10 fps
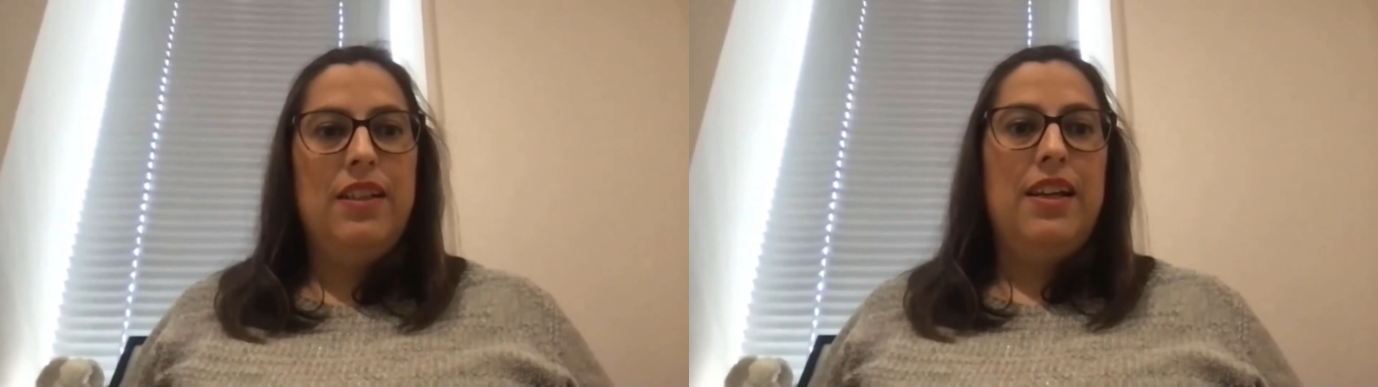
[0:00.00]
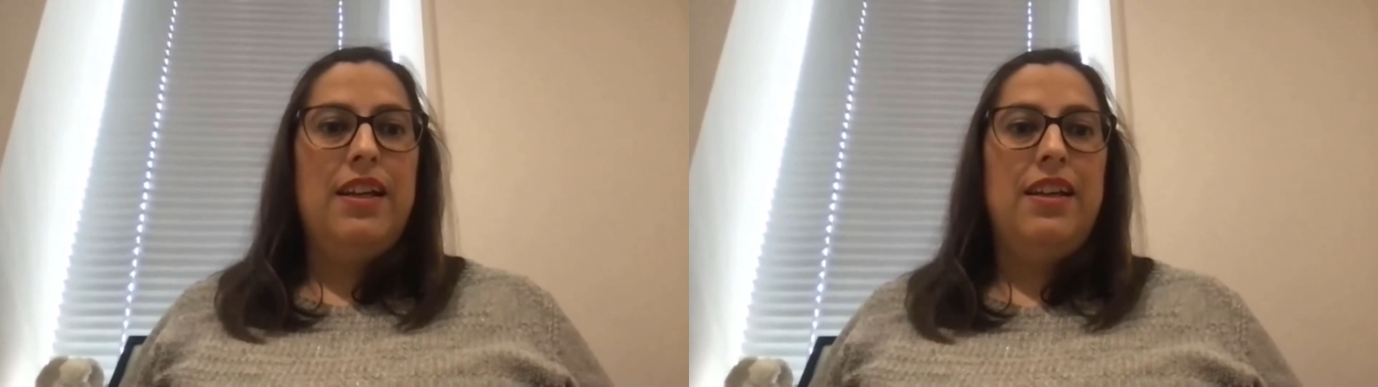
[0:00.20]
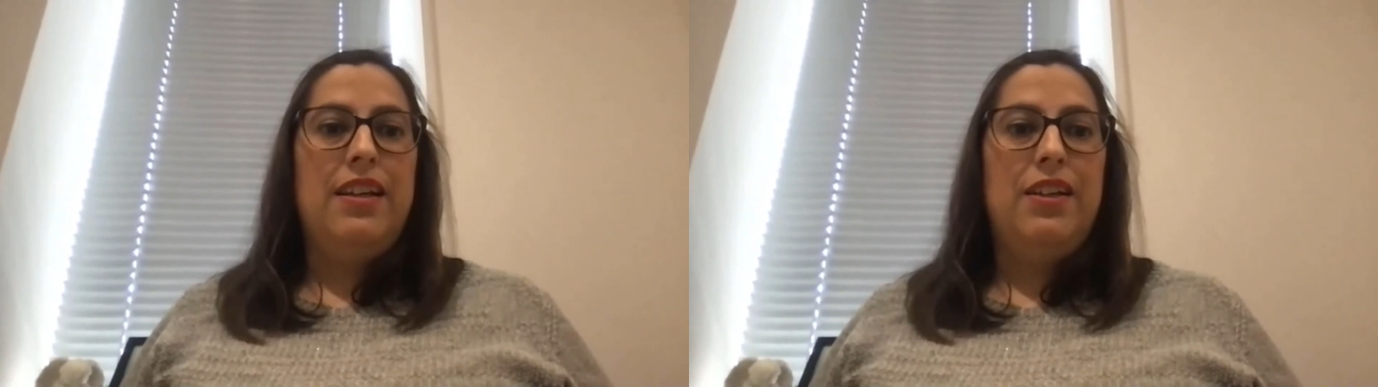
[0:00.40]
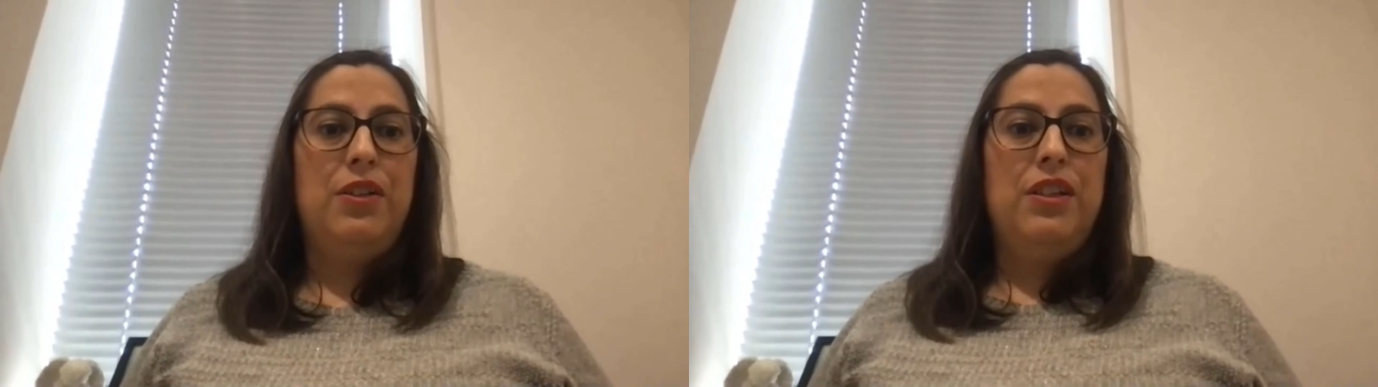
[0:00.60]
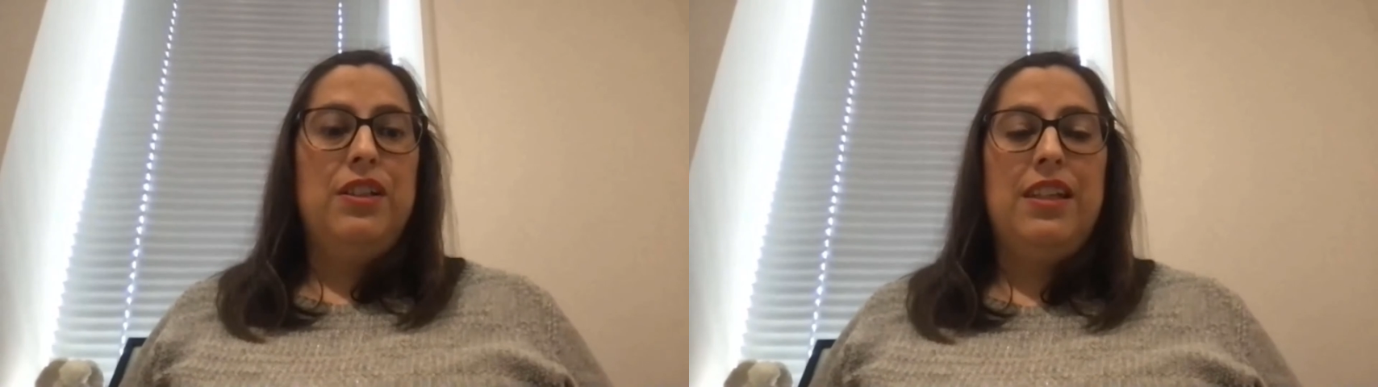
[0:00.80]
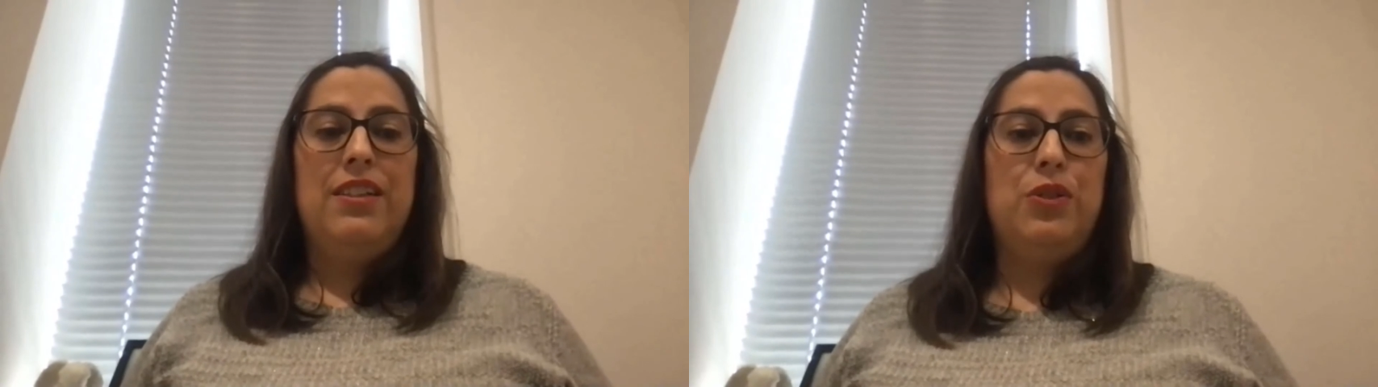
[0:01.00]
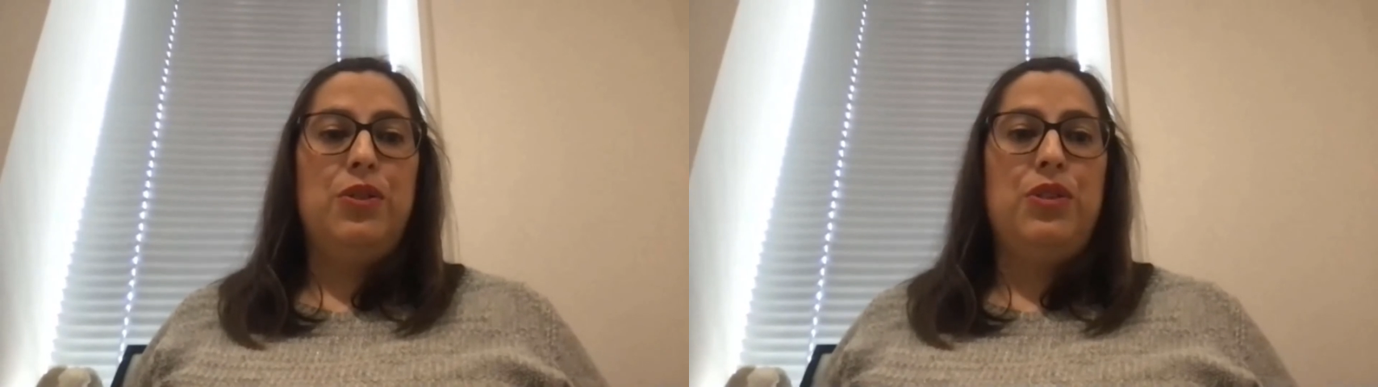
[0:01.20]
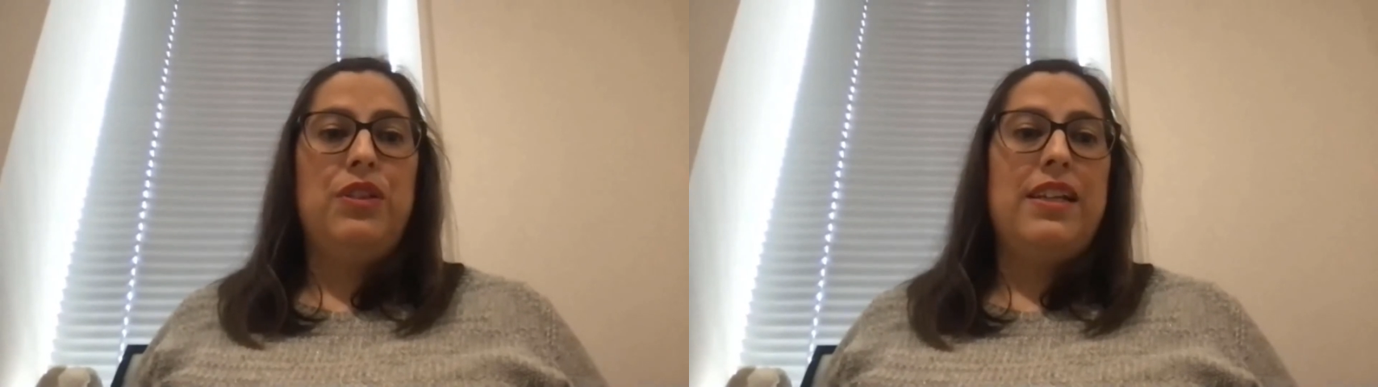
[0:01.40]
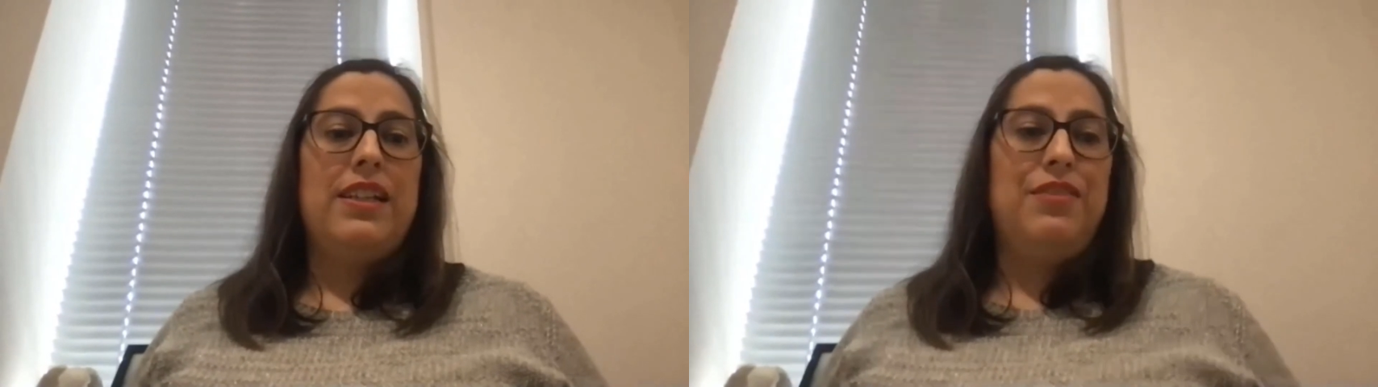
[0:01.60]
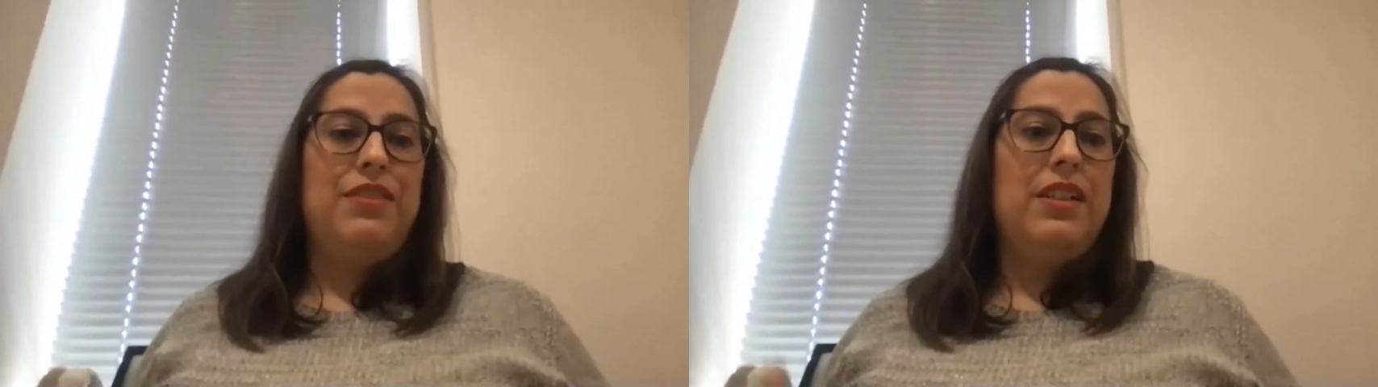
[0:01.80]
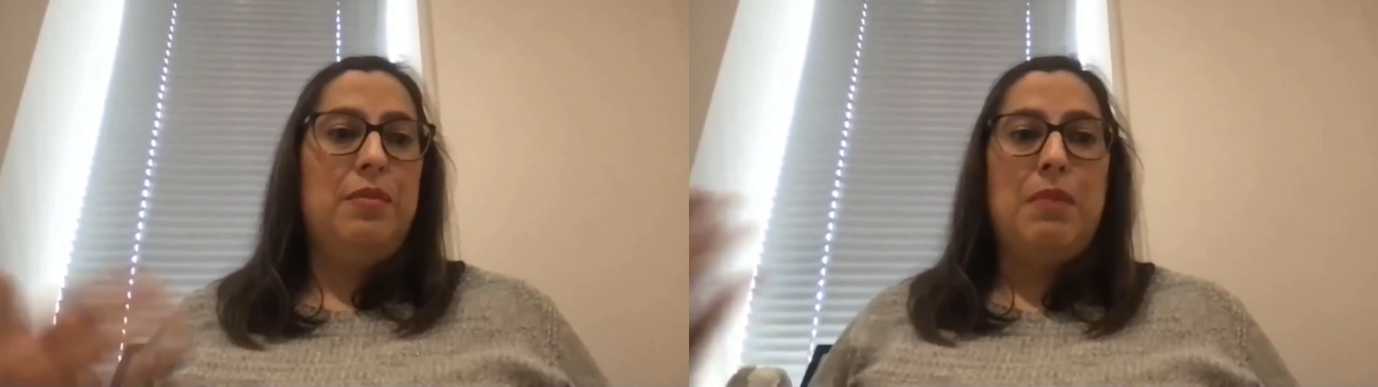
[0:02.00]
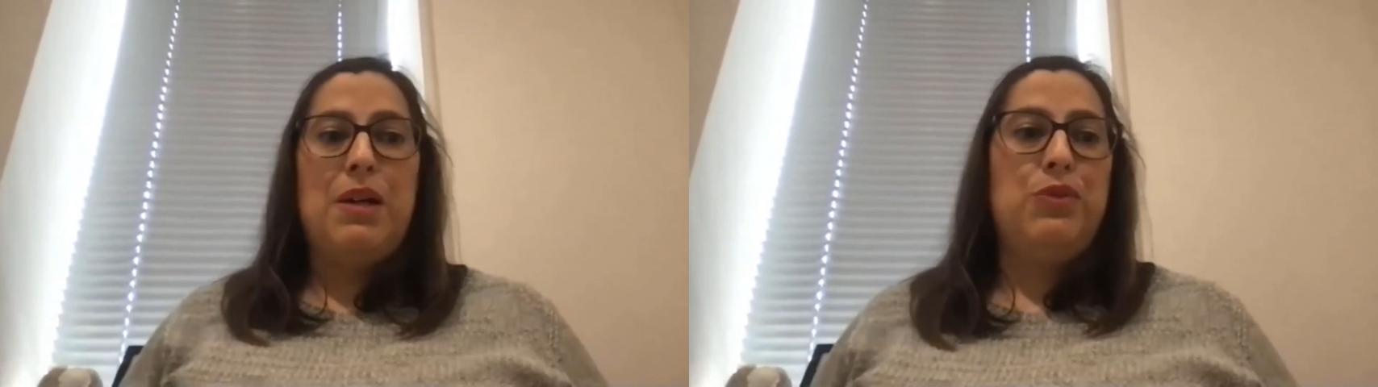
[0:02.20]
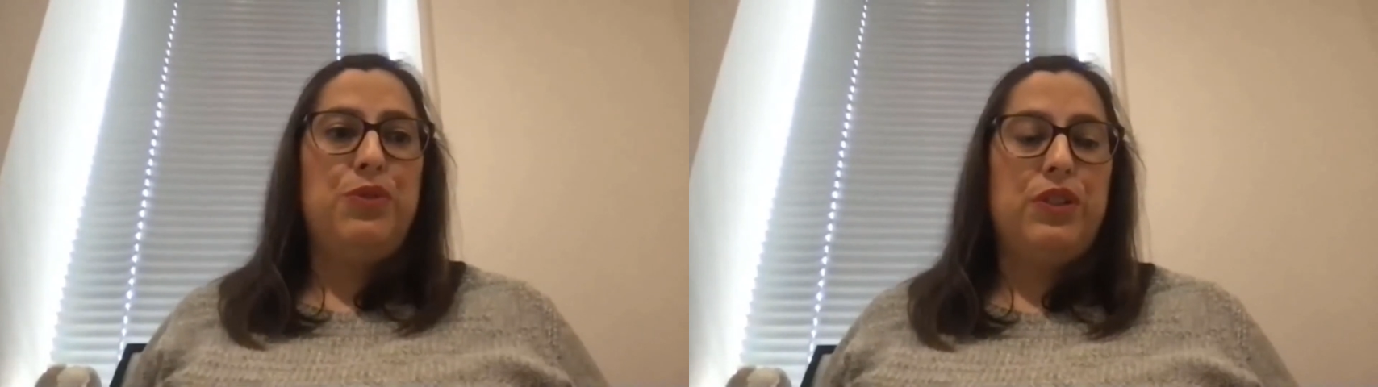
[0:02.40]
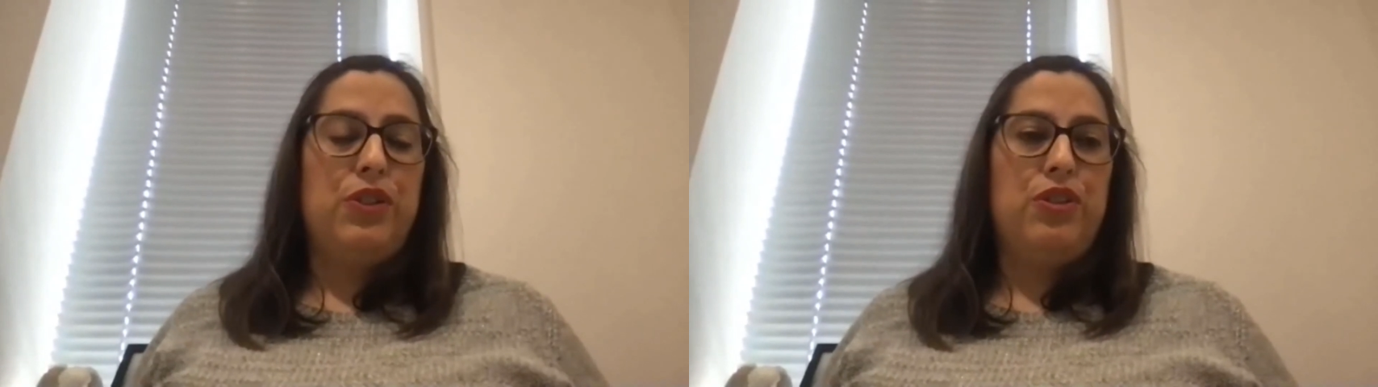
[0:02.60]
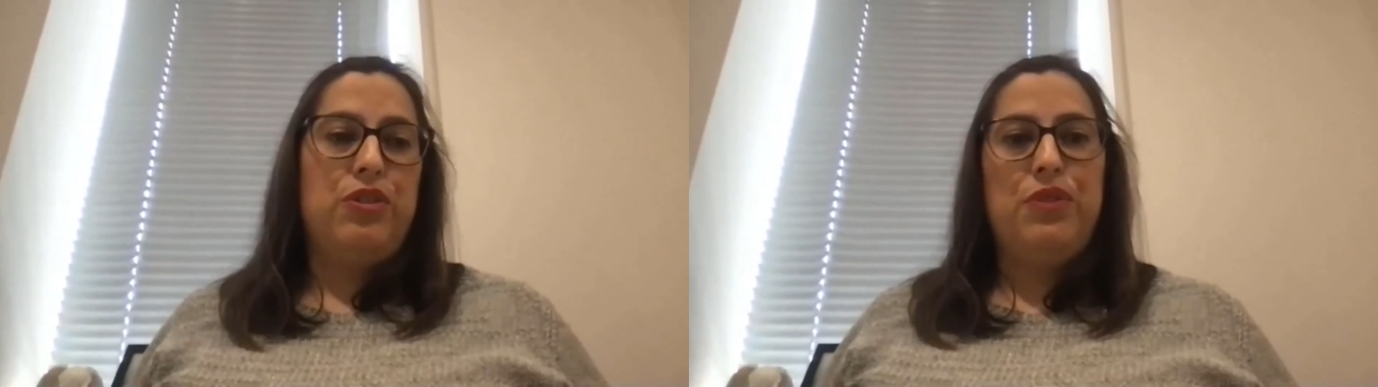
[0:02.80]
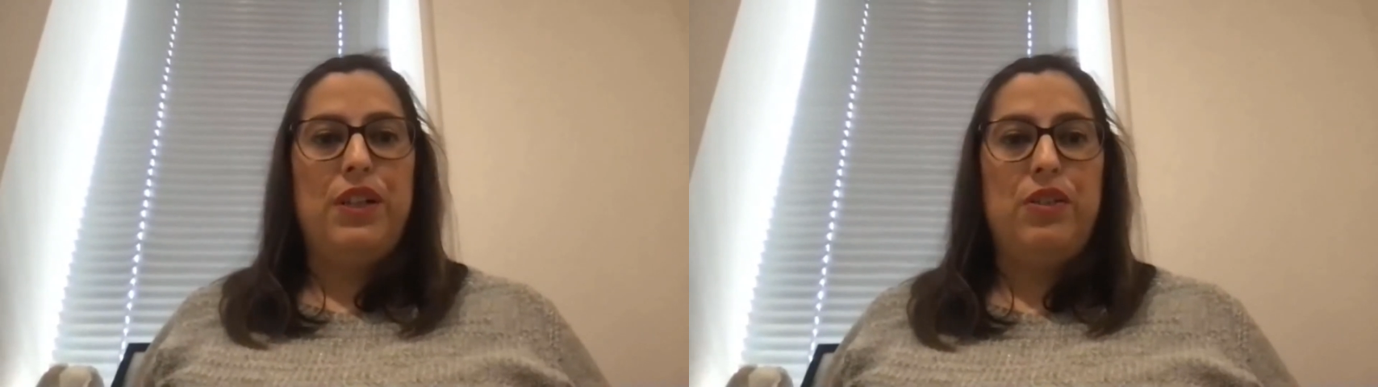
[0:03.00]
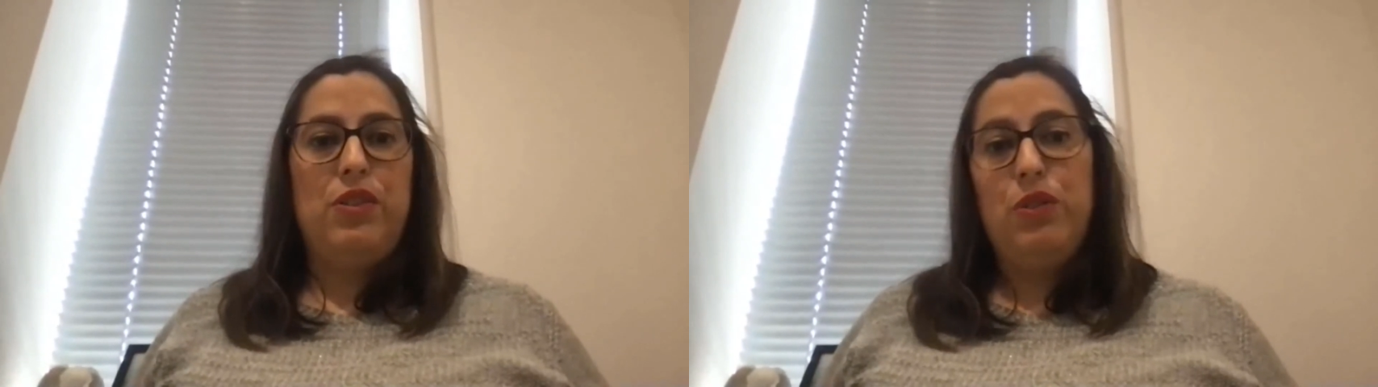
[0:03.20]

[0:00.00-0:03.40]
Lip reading: And also, like if the mount function fails,